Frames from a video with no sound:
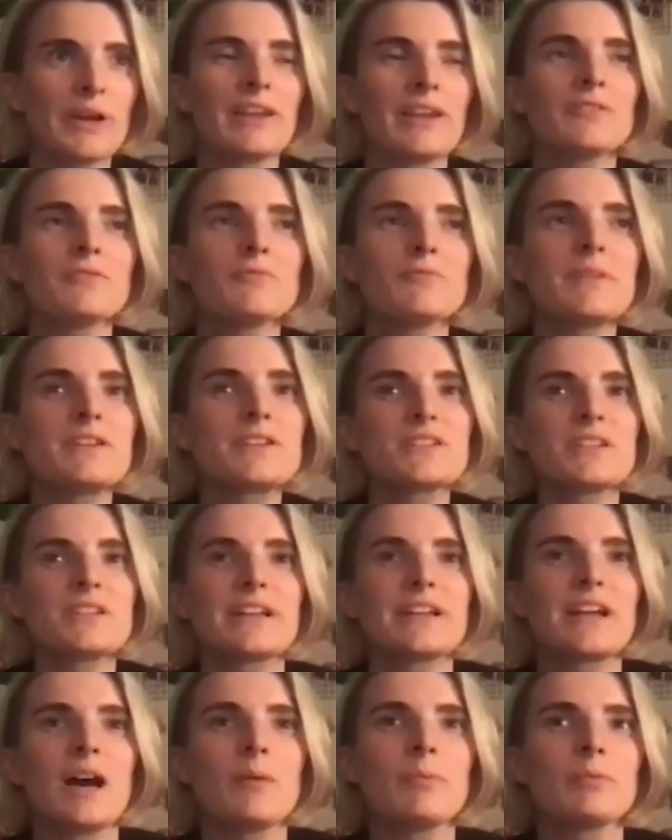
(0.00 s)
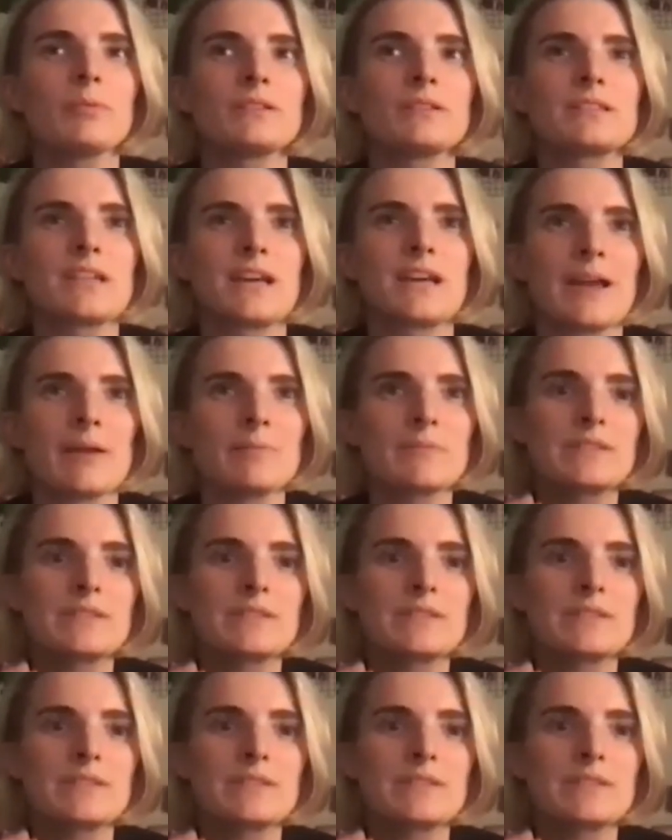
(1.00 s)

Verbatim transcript: And you've mentioned it a couple of times